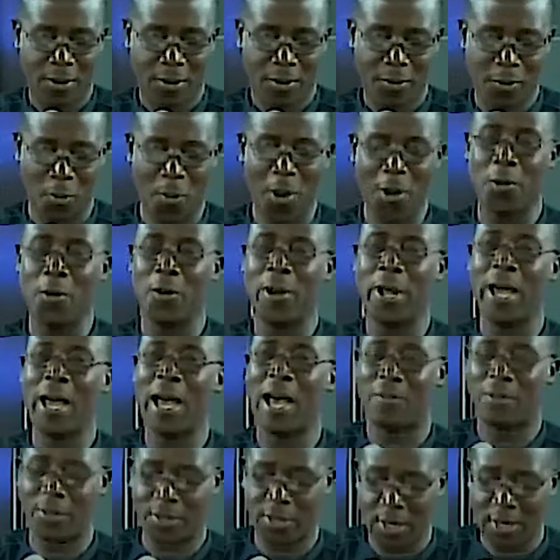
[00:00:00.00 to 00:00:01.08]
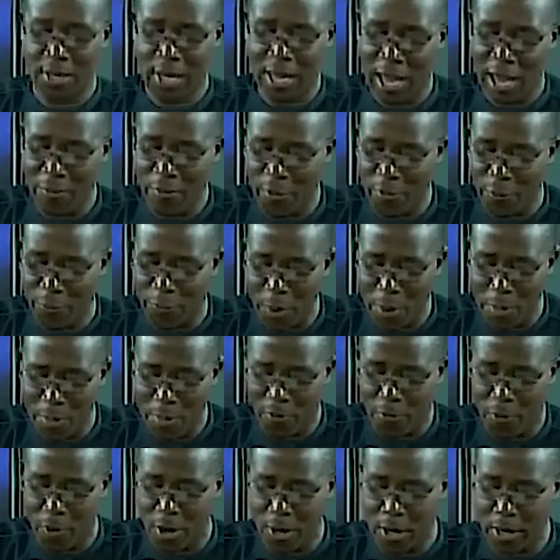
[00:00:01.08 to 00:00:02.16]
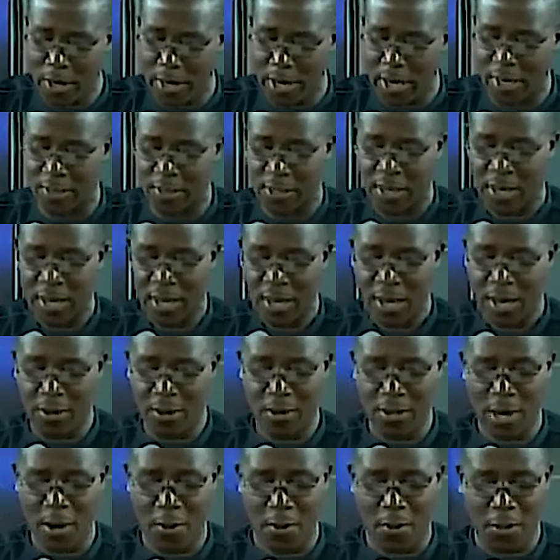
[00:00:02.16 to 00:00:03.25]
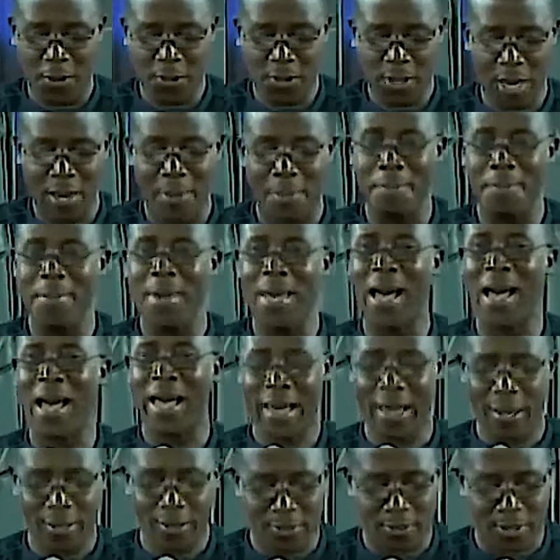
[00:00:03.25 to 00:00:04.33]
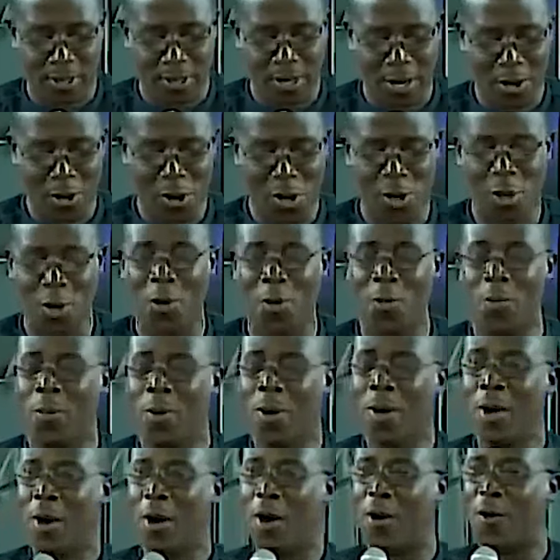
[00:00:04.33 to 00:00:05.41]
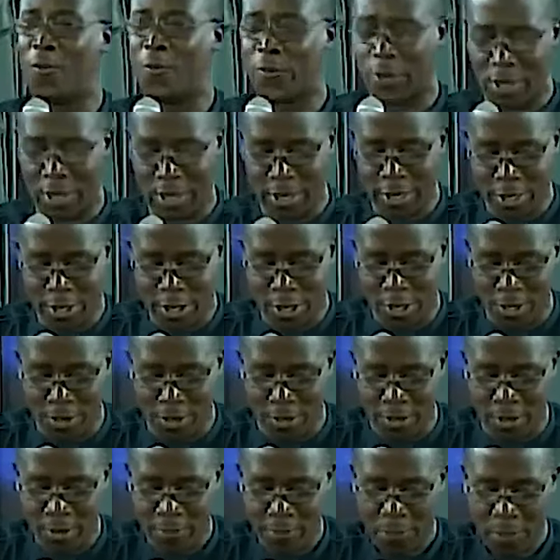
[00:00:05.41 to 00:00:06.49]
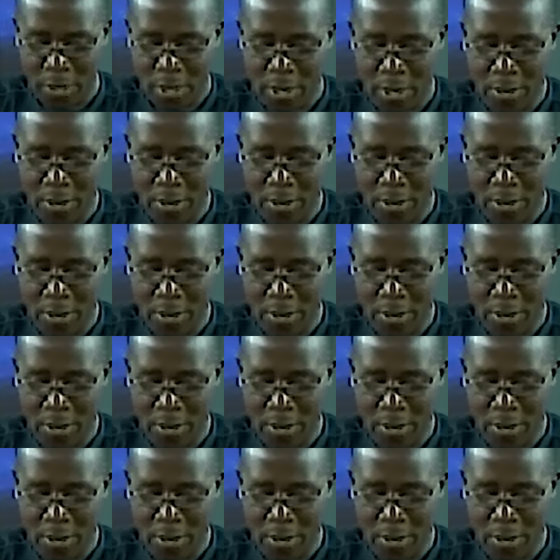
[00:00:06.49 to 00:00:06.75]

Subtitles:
So what do they have? He said they have a form of godliness. In other words, a mere external show of religion.